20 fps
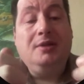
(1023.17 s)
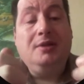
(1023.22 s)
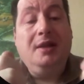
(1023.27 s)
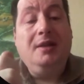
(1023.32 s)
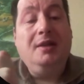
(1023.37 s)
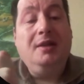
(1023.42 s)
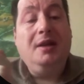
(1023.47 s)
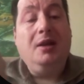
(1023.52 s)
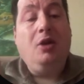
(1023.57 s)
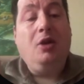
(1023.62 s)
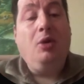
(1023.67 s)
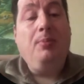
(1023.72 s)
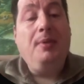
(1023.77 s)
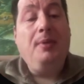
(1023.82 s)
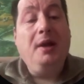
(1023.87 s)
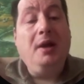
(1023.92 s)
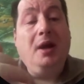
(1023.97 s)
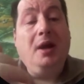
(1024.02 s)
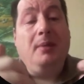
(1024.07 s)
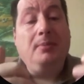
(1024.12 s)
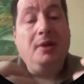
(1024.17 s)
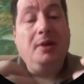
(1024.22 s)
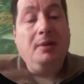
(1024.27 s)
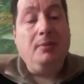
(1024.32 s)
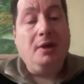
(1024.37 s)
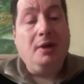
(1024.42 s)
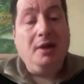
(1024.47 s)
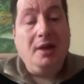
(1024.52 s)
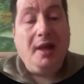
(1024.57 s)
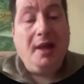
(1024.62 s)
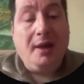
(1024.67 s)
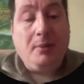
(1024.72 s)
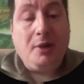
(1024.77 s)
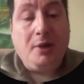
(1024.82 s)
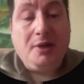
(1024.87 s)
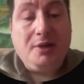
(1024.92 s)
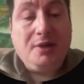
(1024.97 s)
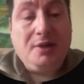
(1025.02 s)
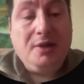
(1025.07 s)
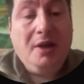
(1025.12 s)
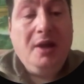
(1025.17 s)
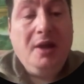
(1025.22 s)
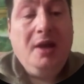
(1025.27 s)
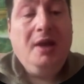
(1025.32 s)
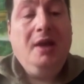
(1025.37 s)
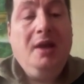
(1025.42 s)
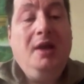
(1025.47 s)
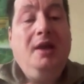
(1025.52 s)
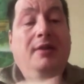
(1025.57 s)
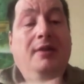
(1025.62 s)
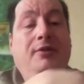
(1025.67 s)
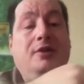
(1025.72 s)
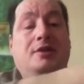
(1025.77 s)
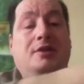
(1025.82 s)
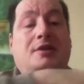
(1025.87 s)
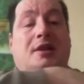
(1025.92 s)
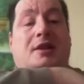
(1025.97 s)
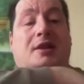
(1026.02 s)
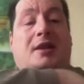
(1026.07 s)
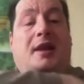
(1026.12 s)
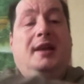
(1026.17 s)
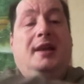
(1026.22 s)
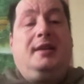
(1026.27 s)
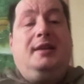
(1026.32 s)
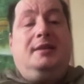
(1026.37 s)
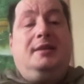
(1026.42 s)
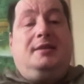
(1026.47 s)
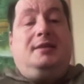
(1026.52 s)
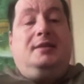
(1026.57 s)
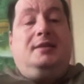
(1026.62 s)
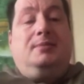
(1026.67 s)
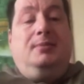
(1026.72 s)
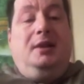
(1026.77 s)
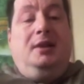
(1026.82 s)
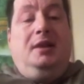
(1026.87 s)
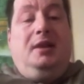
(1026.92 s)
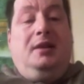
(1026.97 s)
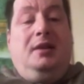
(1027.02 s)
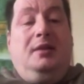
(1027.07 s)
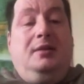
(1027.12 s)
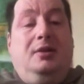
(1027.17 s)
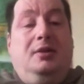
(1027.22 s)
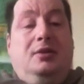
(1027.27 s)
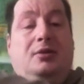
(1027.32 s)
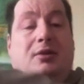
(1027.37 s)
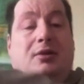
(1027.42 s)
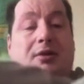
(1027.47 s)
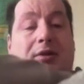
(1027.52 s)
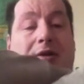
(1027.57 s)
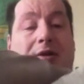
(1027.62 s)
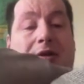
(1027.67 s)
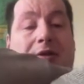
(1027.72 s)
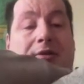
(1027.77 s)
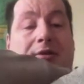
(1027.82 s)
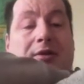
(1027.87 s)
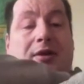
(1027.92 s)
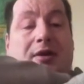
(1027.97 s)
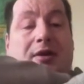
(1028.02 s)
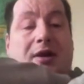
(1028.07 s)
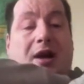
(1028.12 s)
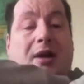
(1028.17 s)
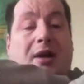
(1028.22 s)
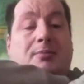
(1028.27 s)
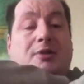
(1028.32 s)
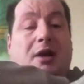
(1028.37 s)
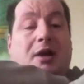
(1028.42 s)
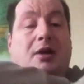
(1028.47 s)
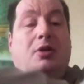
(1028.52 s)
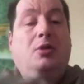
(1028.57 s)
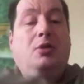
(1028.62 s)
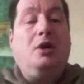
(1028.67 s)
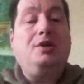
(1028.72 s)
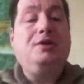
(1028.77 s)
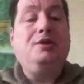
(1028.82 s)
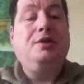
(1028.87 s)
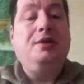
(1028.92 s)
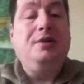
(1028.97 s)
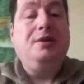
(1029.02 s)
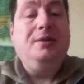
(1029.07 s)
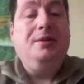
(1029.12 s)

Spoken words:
then they're opening up their body language. If you sit like this, meaning your arms are crossed,